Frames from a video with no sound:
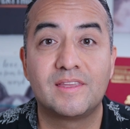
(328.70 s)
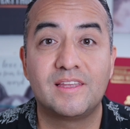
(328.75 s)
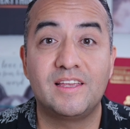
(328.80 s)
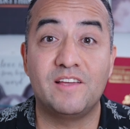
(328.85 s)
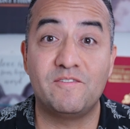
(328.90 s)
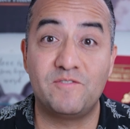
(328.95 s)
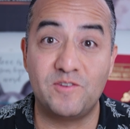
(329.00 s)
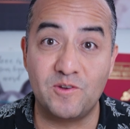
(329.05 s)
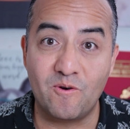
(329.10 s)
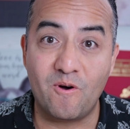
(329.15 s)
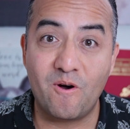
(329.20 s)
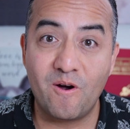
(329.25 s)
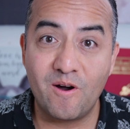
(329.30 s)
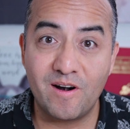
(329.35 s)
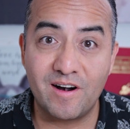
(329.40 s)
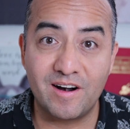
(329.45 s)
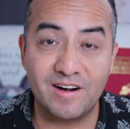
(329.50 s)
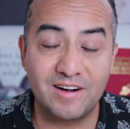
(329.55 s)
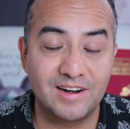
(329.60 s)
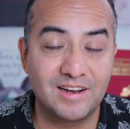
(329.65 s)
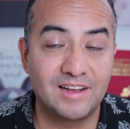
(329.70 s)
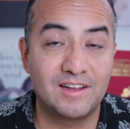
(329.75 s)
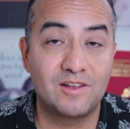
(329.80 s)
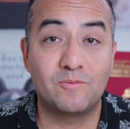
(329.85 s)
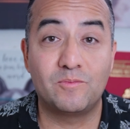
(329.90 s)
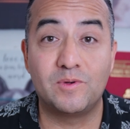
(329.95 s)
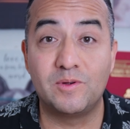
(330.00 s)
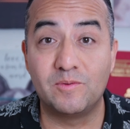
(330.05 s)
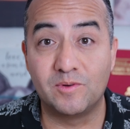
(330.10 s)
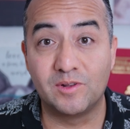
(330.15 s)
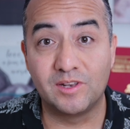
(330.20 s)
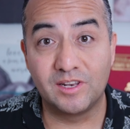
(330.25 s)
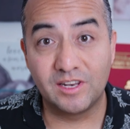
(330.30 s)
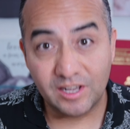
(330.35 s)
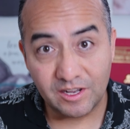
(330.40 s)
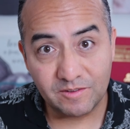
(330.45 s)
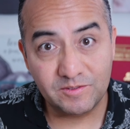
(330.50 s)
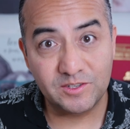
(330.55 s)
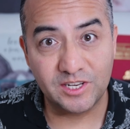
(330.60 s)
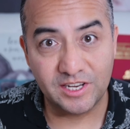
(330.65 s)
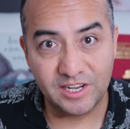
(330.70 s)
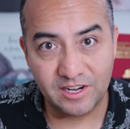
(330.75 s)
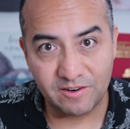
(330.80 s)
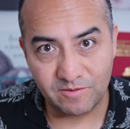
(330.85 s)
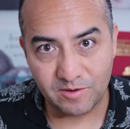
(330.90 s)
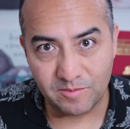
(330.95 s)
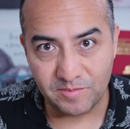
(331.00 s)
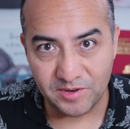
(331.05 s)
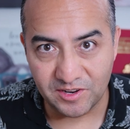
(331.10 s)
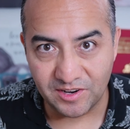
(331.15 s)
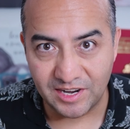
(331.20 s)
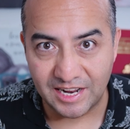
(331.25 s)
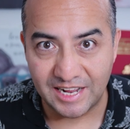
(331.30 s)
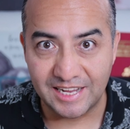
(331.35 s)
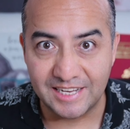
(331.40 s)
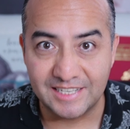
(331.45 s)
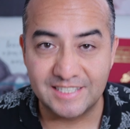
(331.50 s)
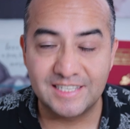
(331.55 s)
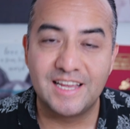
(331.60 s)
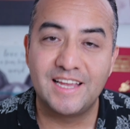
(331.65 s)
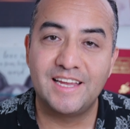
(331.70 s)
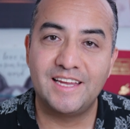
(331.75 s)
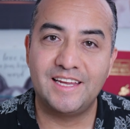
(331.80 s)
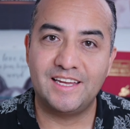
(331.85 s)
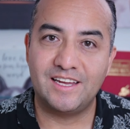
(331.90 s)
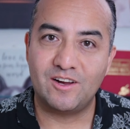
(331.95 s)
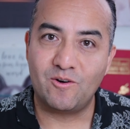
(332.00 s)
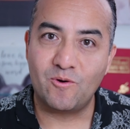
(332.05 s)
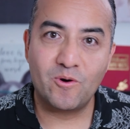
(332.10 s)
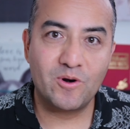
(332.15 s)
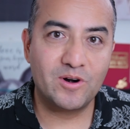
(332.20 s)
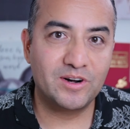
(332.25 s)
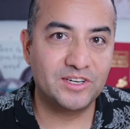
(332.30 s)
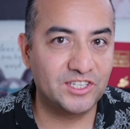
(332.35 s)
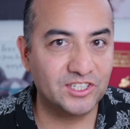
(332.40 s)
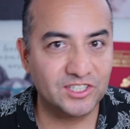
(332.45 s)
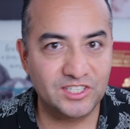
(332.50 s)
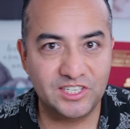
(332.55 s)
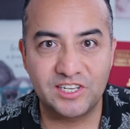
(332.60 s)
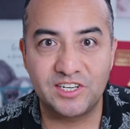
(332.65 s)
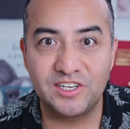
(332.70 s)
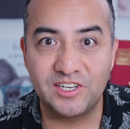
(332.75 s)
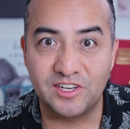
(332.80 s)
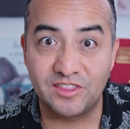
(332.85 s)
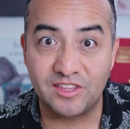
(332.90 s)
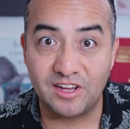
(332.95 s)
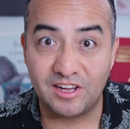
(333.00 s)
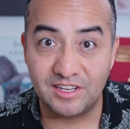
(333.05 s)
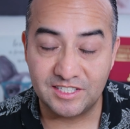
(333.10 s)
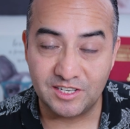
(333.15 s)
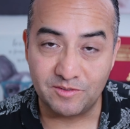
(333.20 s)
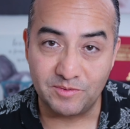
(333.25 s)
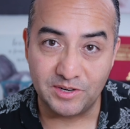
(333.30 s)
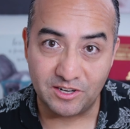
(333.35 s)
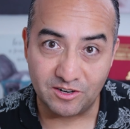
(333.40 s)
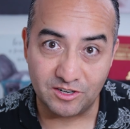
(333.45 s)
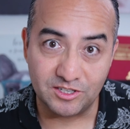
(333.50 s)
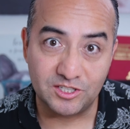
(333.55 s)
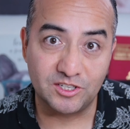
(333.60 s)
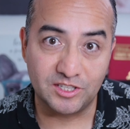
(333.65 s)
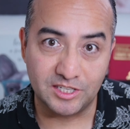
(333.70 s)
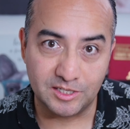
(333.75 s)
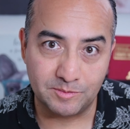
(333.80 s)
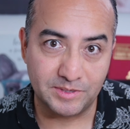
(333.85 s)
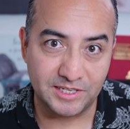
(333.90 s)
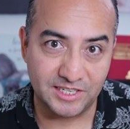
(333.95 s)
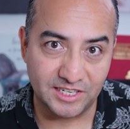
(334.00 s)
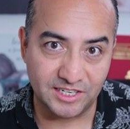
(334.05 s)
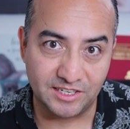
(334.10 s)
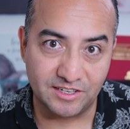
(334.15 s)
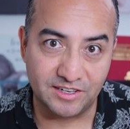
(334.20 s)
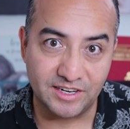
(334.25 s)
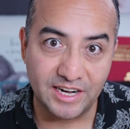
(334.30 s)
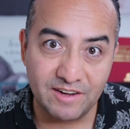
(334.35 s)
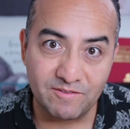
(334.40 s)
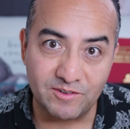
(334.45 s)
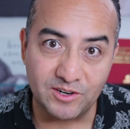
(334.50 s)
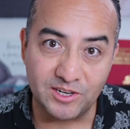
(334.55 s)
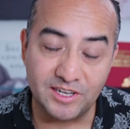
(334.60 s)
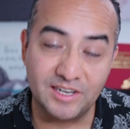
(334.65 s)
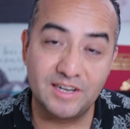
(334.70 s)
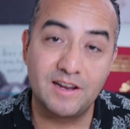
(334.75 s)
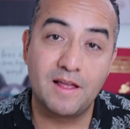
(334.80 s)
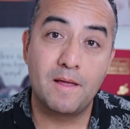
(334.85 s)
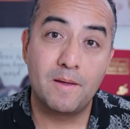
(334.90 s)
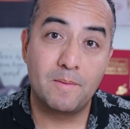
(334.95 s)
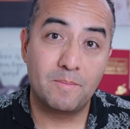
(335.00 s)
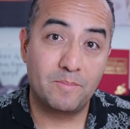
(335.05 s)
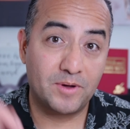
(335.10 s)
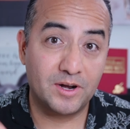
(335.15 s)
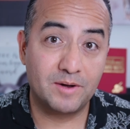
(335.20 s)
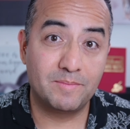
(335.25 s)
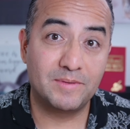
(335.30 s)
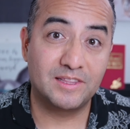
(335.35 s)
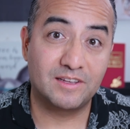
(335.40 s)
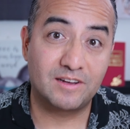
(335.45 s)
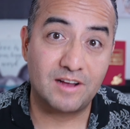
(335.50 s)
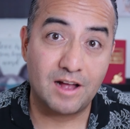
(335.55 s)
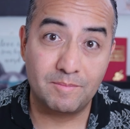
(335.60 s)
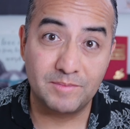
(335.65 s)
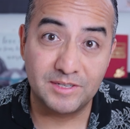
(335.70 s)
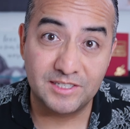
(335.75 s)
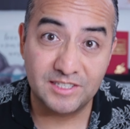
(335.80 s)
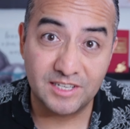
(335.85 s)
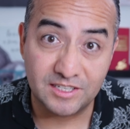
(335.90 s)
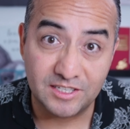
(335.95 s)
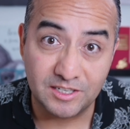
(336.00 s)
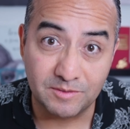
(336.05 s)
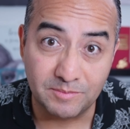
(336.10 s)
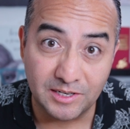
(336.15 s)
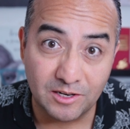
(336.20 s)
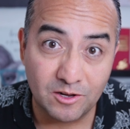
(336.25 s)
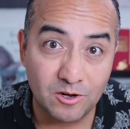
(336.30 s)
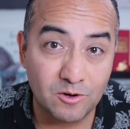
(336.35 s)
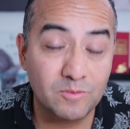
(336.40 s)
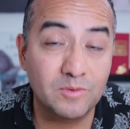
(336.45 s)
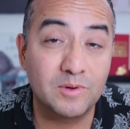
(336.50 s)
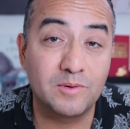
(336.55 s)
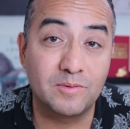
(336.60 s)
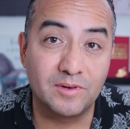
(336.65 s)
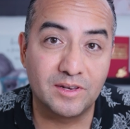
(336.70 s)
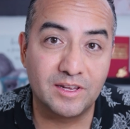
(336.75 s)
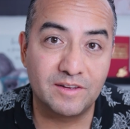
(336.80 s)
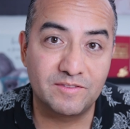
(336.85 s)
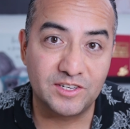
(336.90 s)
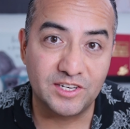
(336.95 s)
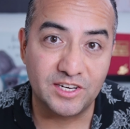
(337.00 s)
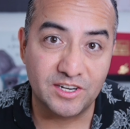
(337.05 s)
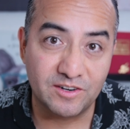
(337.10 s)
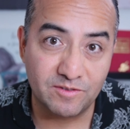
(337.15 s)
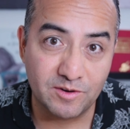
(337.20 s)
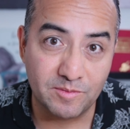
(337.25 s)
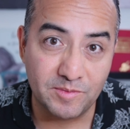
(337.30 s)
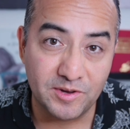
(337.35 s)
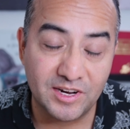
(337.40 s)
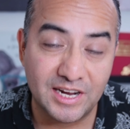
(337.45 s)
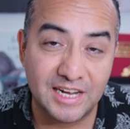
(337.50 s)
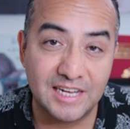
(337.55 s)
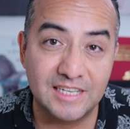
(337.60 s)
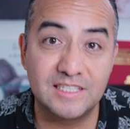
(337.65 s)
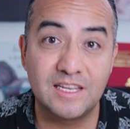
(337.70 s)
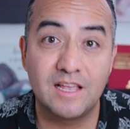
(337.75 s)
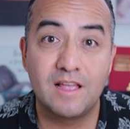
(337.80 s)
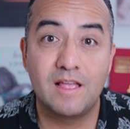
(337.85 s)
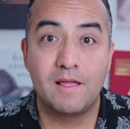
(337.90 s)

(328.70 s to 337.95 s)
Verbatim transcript: If you are, we would love to hear from you guys or just hear your thoughts in regards to this particular neighborhood. Put them in the comment section below. We would love to hear from you guys.